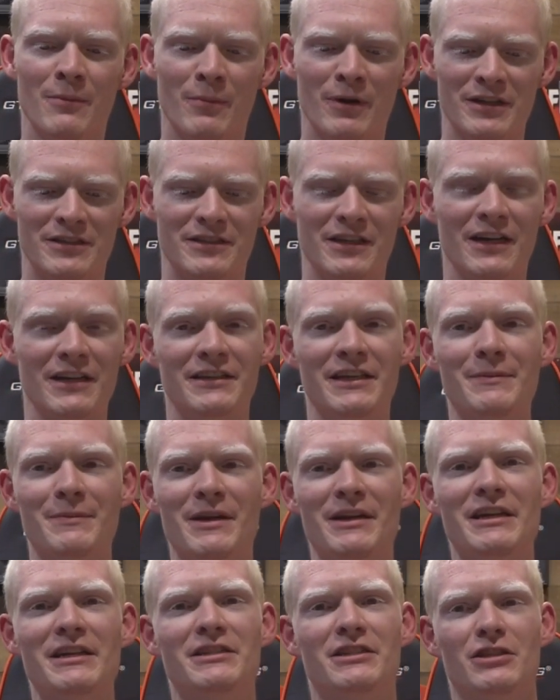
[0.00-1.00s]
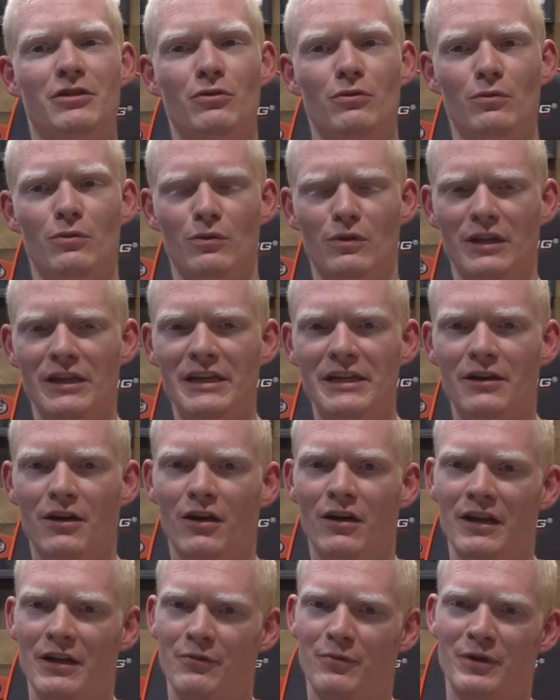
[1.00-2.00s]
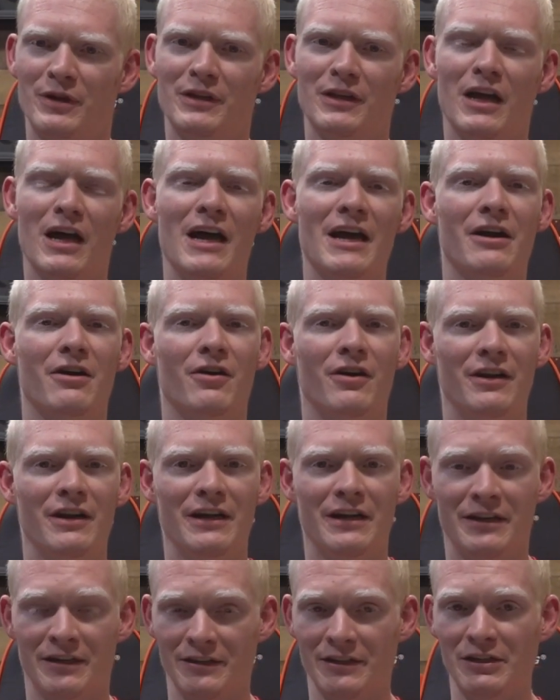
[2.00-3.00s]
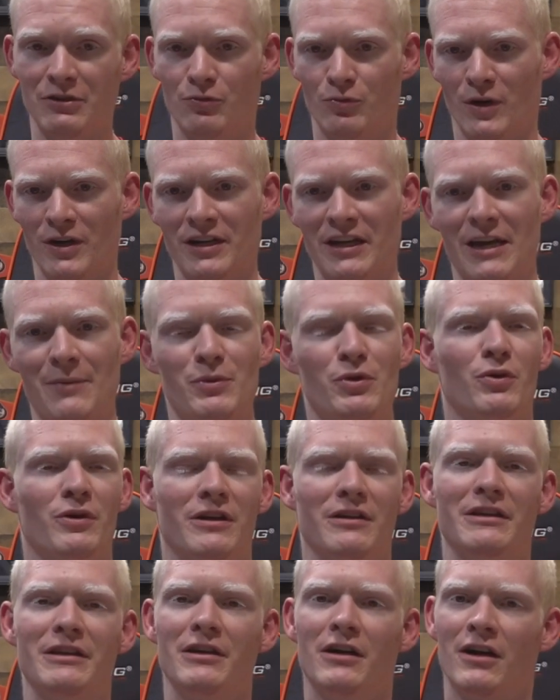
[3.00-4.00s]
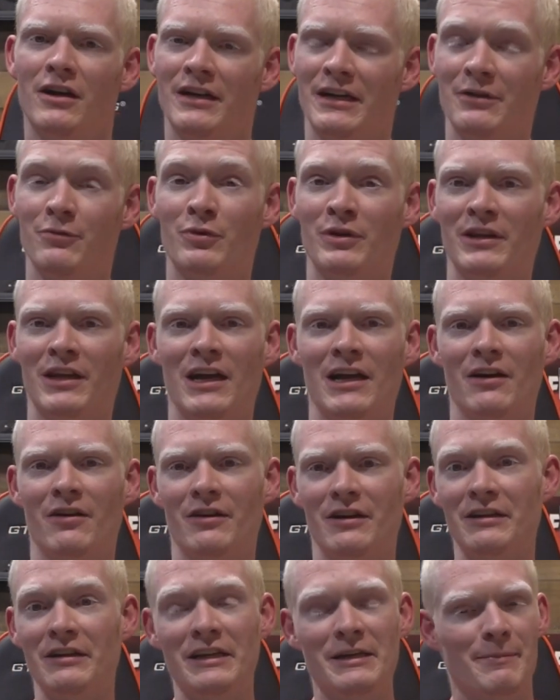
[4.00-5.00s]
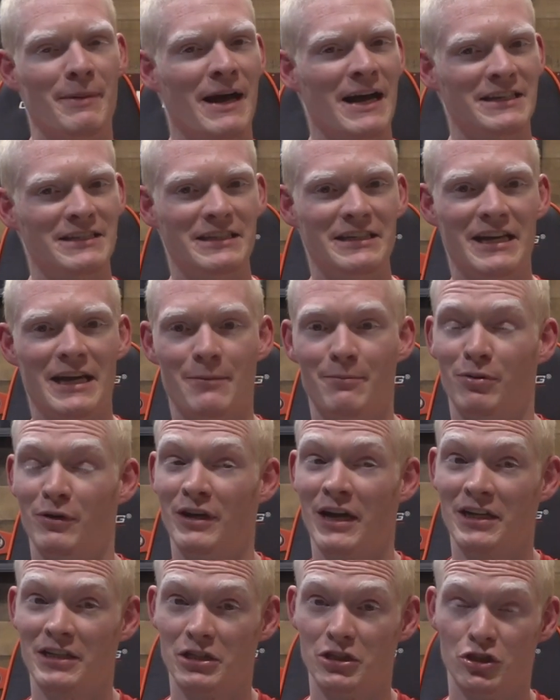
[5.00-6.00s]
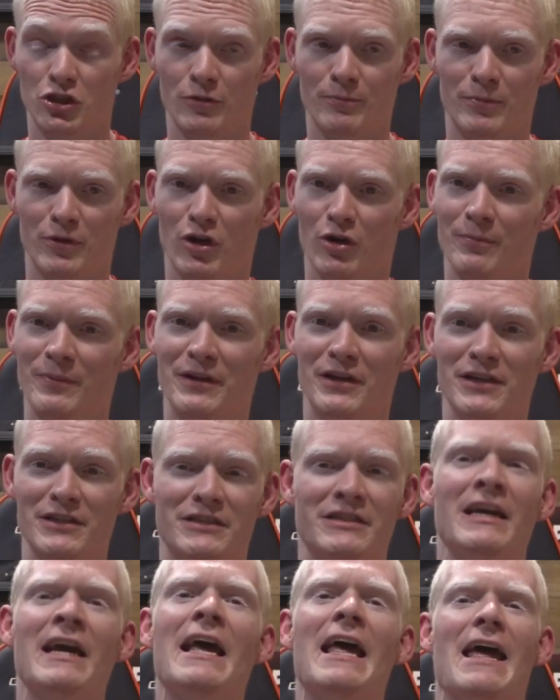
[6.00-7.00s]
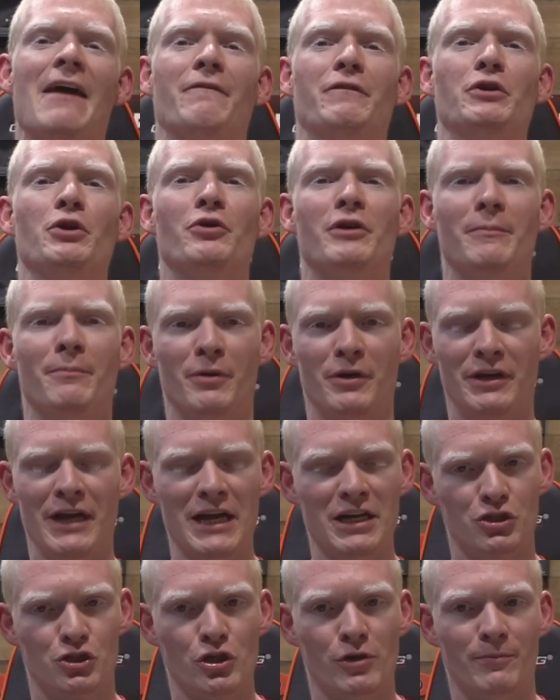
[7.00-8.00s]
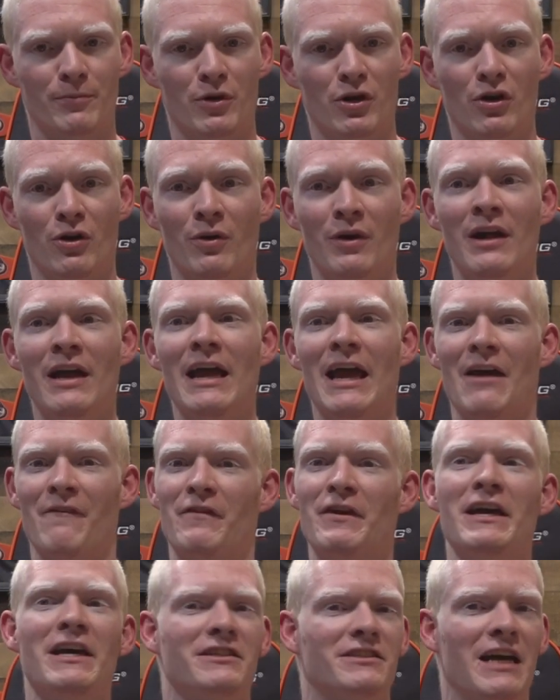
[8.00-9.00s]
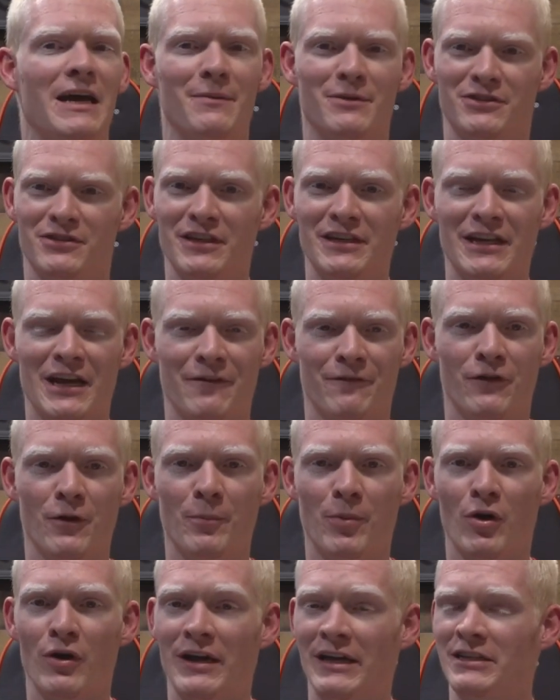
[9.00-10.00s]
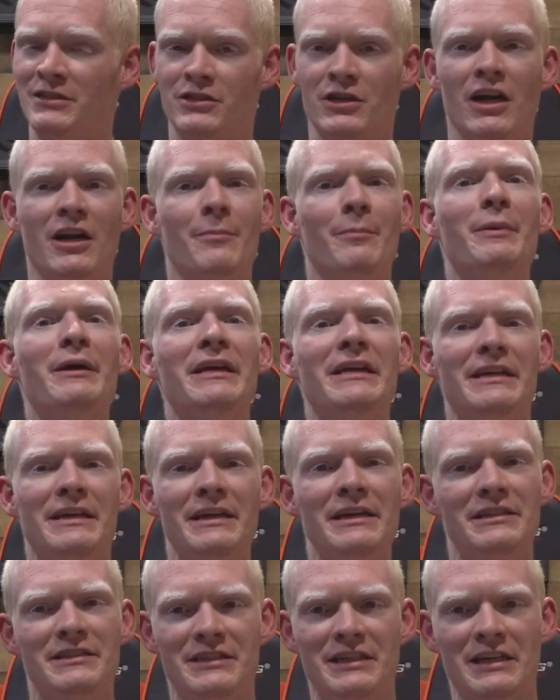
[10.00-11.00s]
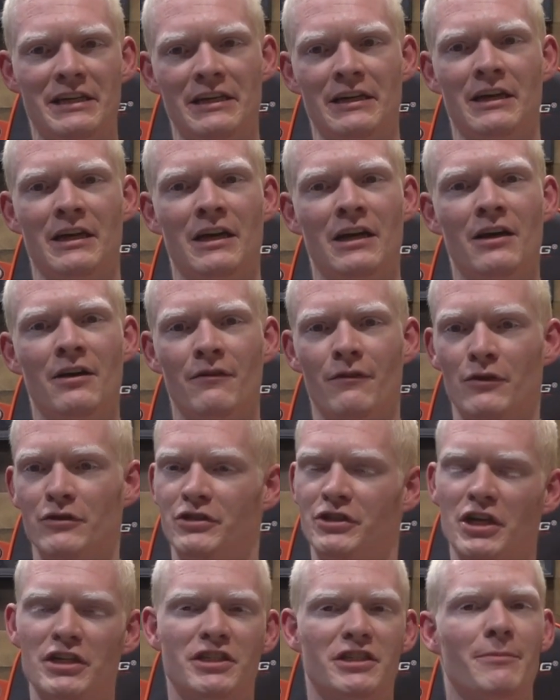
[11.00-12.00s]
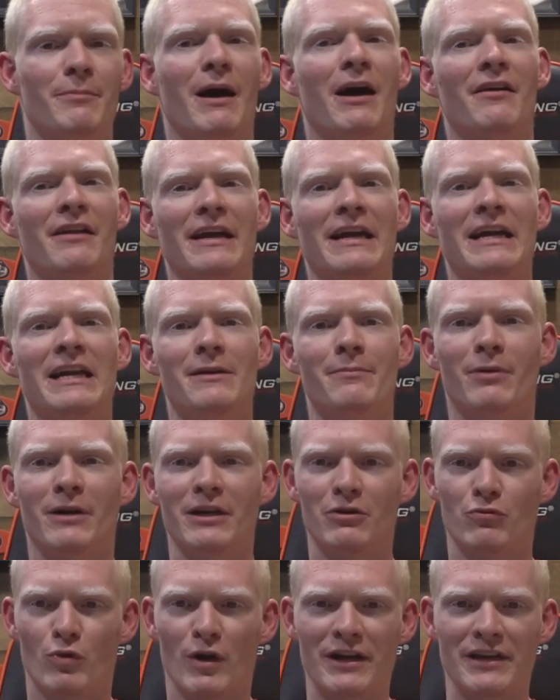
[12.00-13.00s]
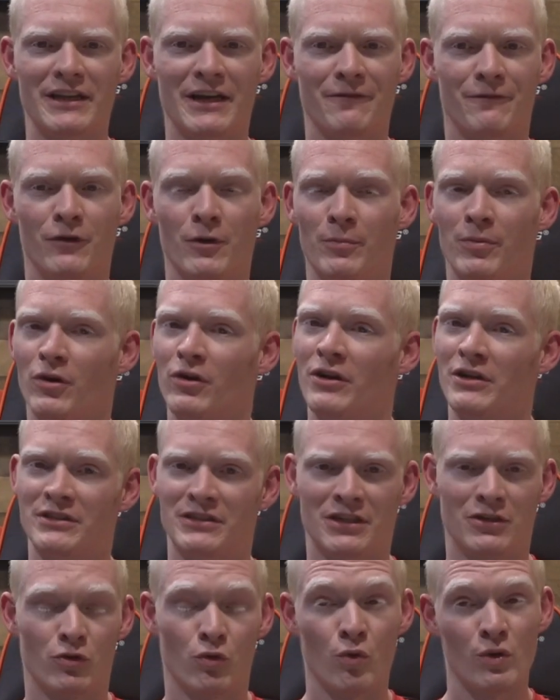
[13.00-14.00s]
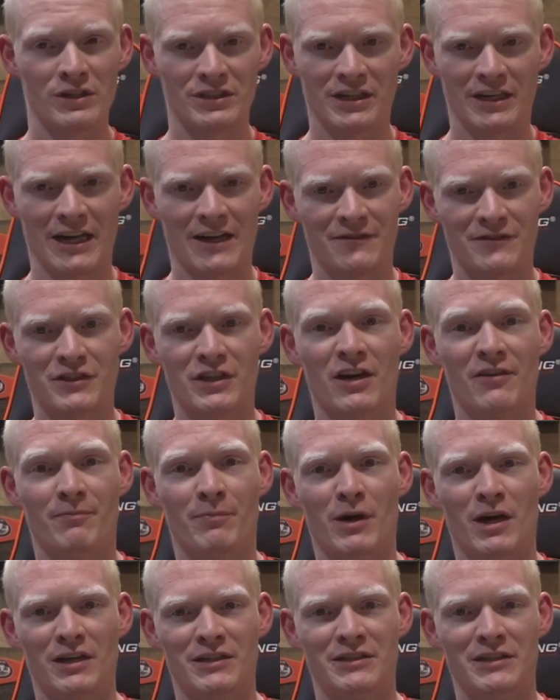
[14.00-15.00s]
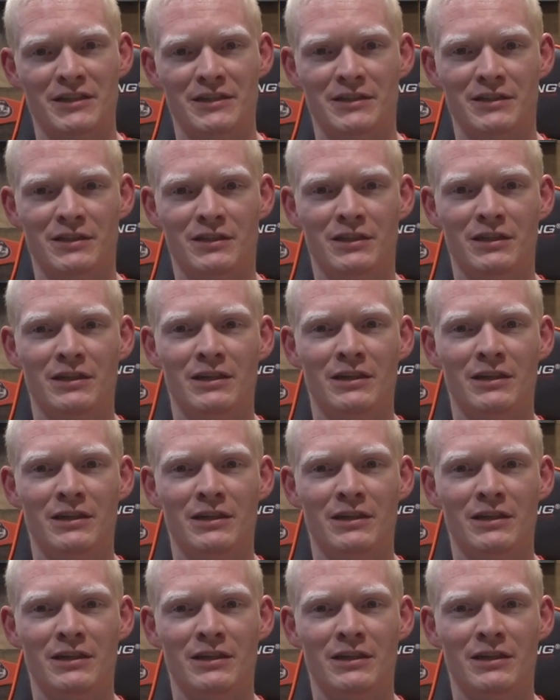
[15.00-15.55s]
But it's not a team that needs to lean on and rely on an elite run game. You want to lean on and rely on an elite passing game, protecting Joe Burrow. Because if you can protect Joe Burrow, if he has time to sling that football, it's going to be easy for just about anybody running that football, because they're always going to have soft boxes.